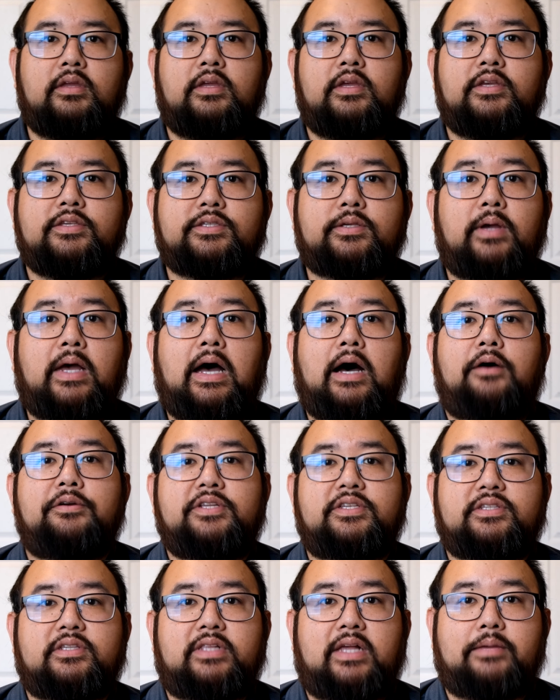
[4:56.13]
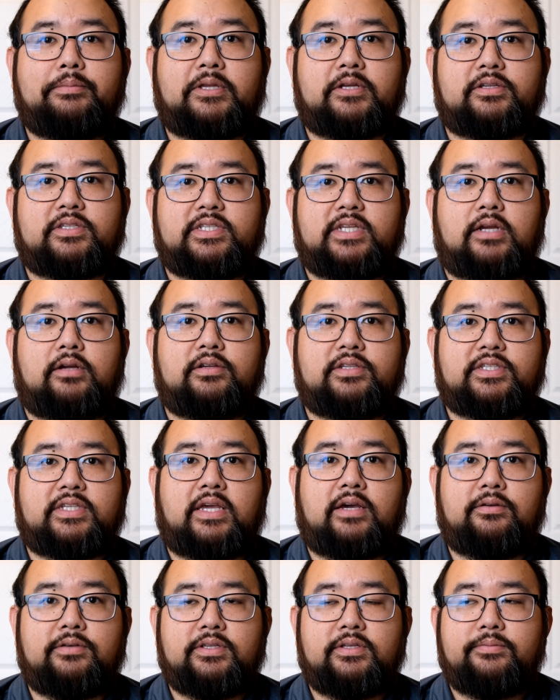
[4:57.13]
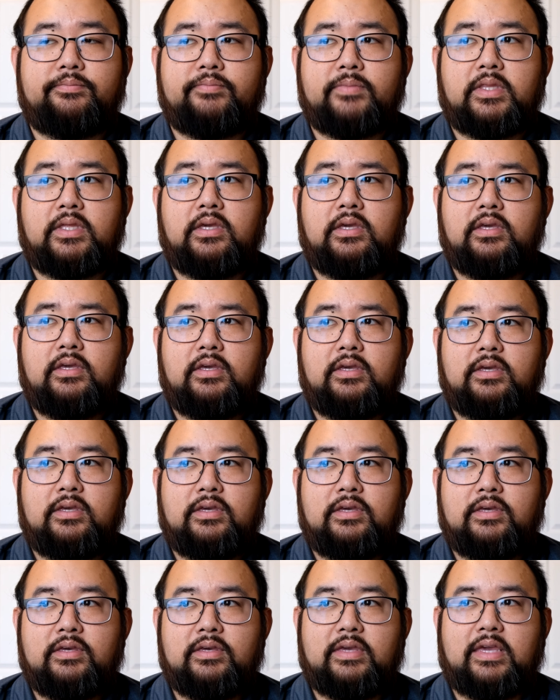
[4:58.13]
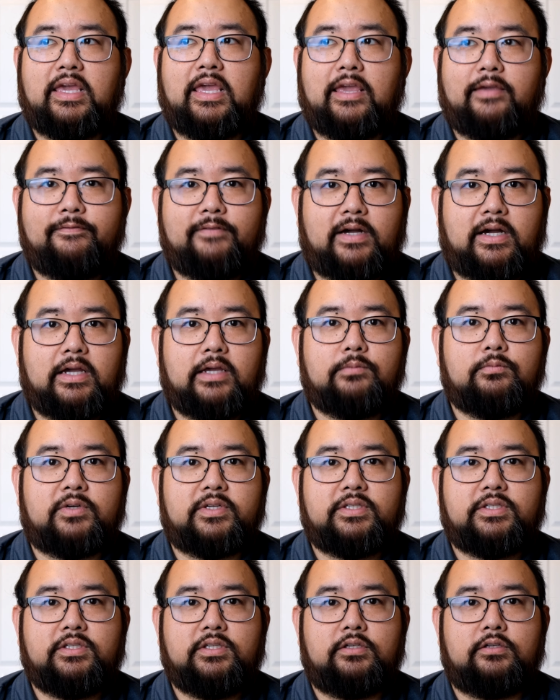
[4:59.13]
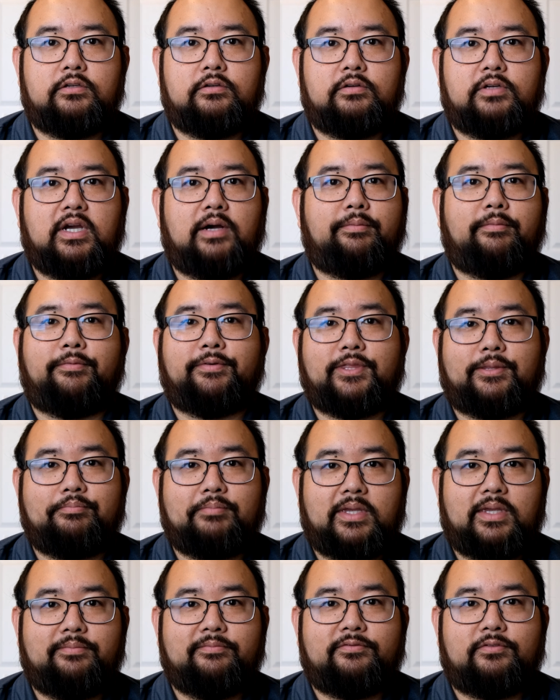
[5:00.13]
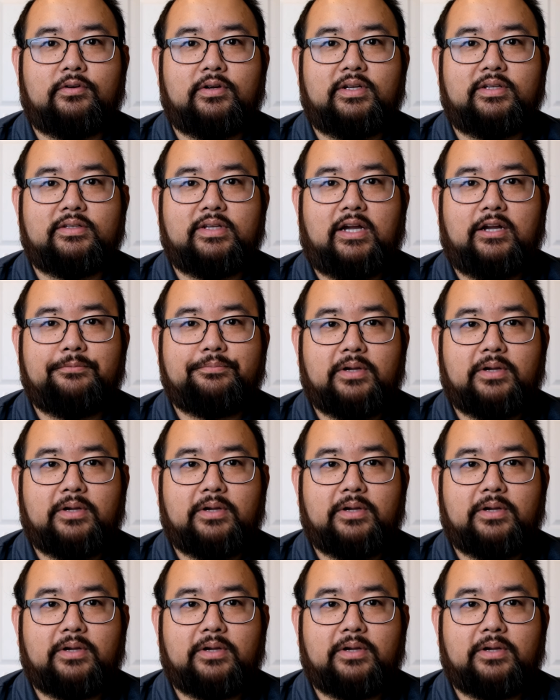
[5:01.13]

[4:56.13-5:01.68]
So how does Lime Ears Terra sound? if I was to come up with a meme for it, I'd